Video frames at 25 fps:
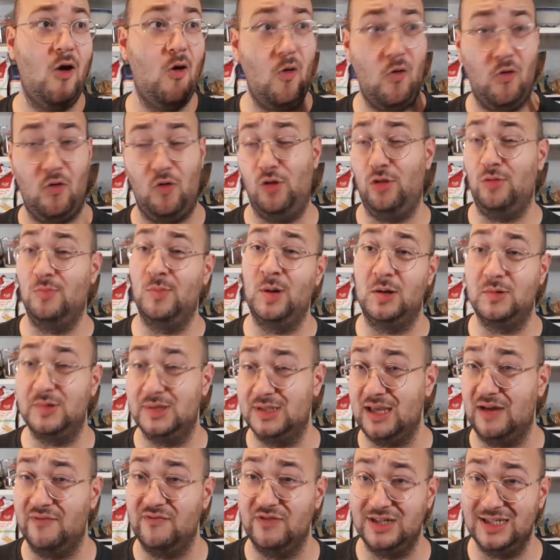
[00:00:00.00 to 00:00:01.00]

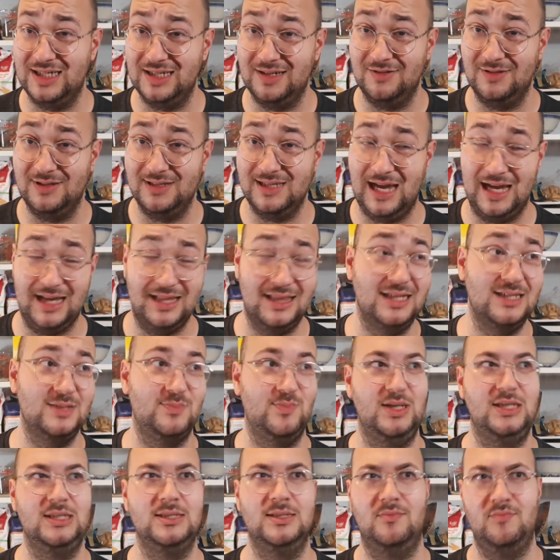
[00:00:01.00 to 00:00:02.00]
almost every single day. There's
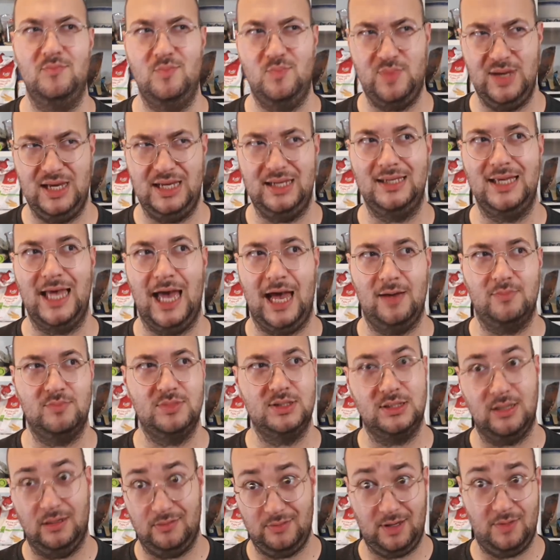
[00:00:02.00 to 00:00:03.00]
been some big
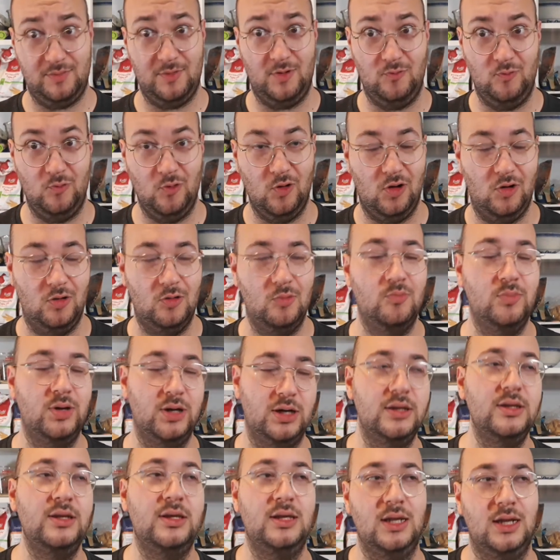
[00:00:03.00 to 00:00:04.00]
gaps, don't get me wrong,
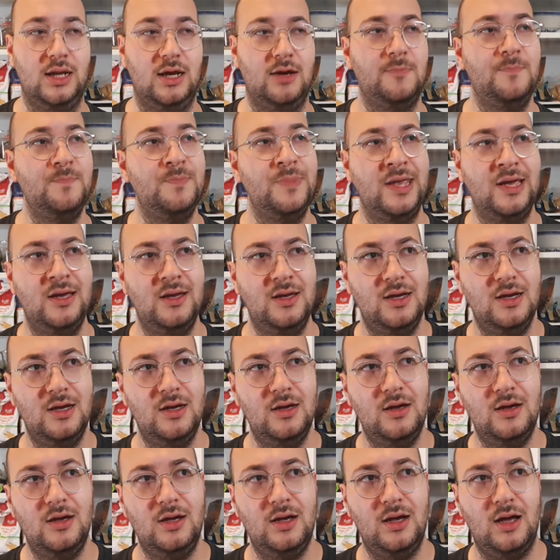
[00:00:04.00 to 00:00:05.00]
but, you know,
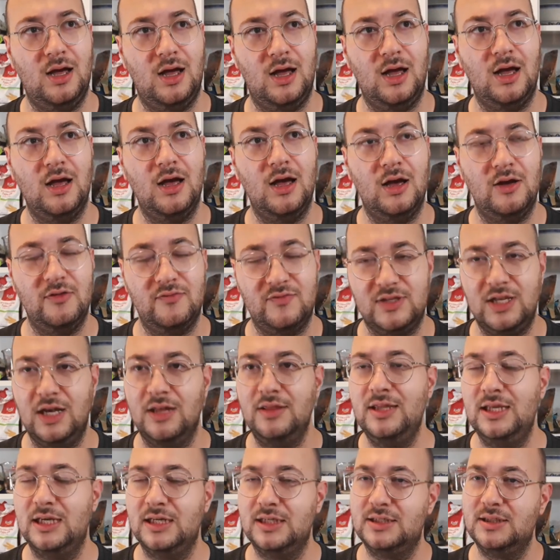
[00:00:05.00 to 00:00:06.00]
I've
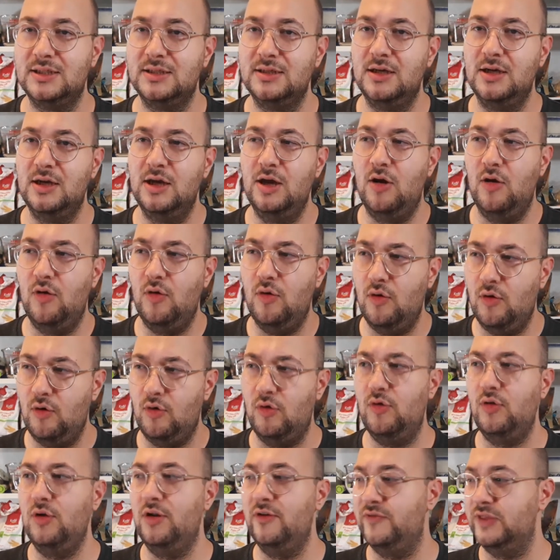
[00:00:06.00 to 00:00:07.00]
done this
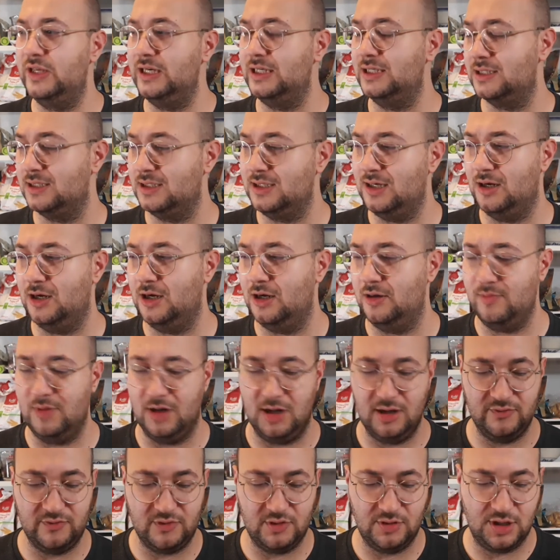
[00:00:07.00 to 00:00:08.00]
all of this time.
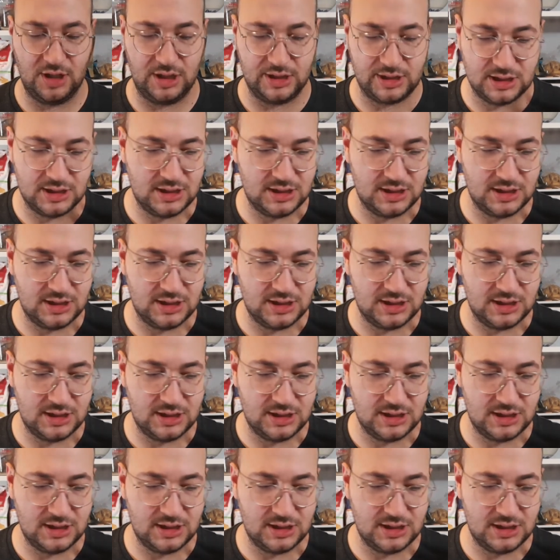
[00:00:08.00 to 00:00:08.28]
I've got, like,